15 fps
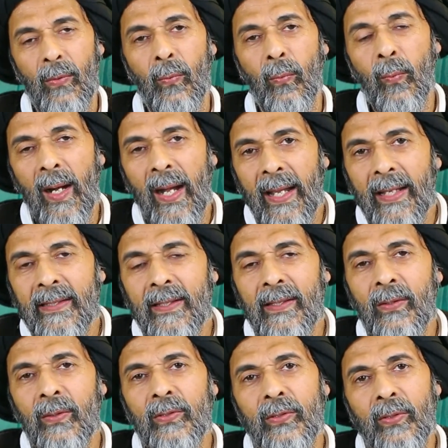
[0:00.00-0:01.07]
why did
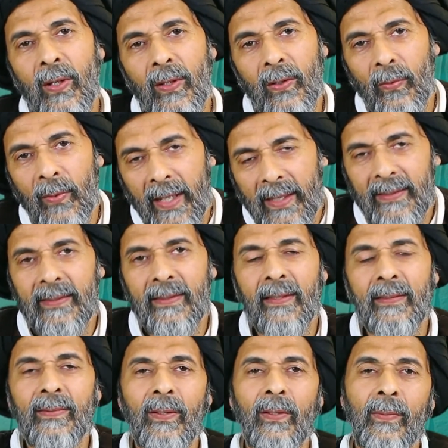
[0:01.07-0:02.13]
you tolerate
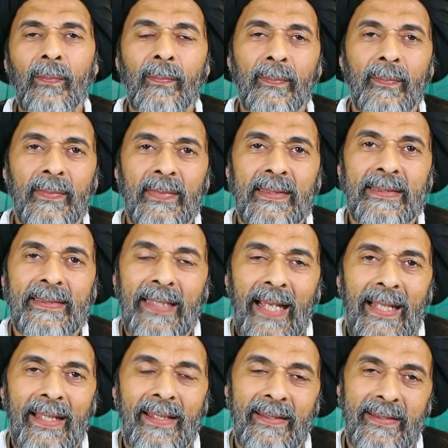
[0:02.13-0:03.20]
the dhulm
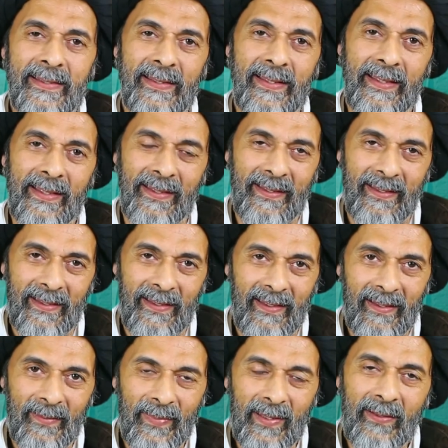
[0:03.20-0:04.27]
silently?
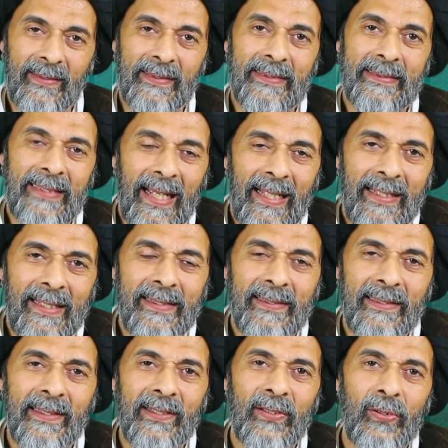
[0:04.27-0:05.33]
Because
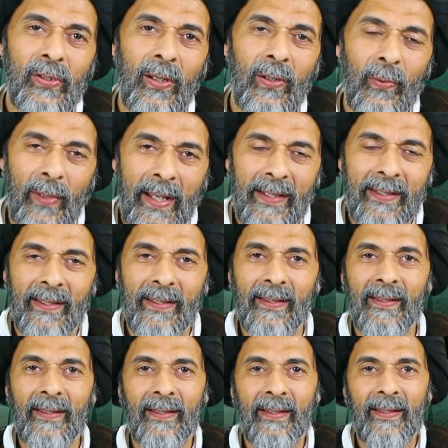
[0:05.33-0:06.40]
silently
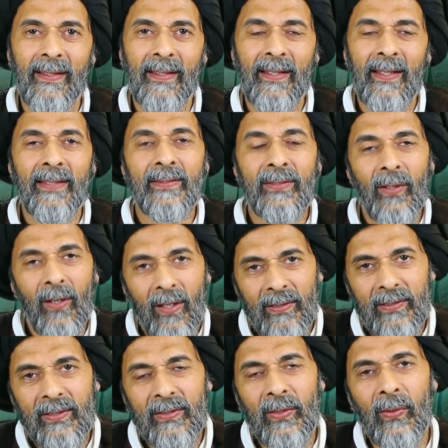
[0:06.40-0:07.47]
tolerating is
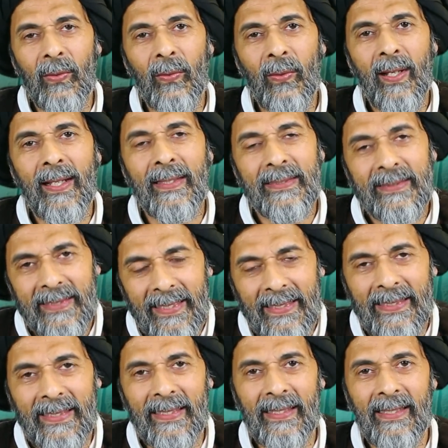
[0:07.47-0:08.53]
also a
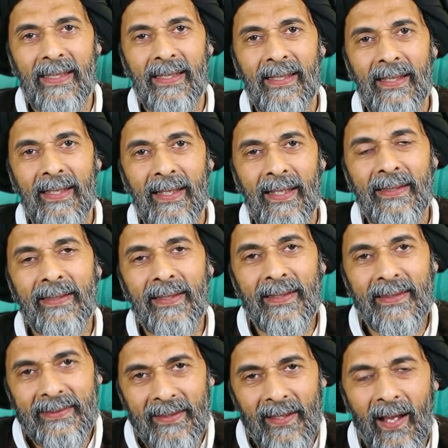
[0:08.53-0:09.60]
sin in the
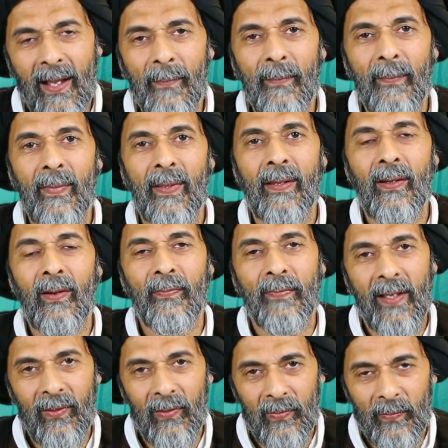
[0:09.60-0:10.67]
Islam of
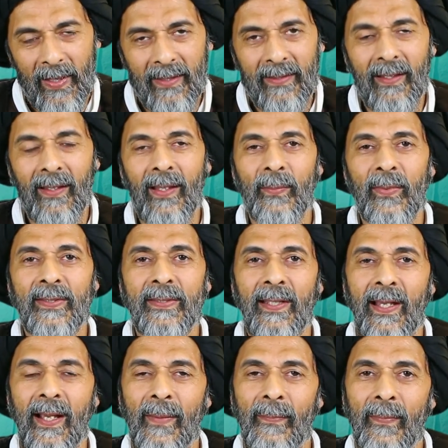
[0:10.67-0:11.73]
Ahlul Bayt alayhi
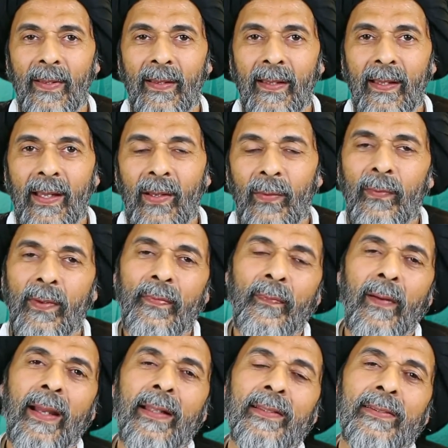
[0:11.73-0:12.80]
salam. We
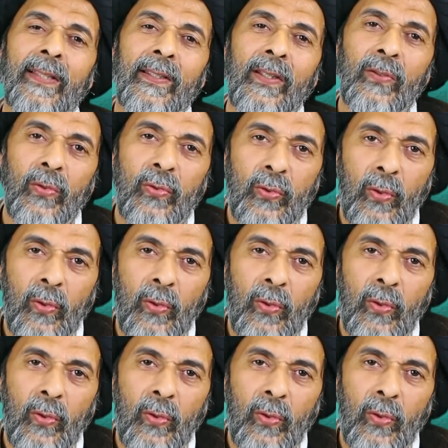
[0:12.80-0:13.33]
find Sayyidu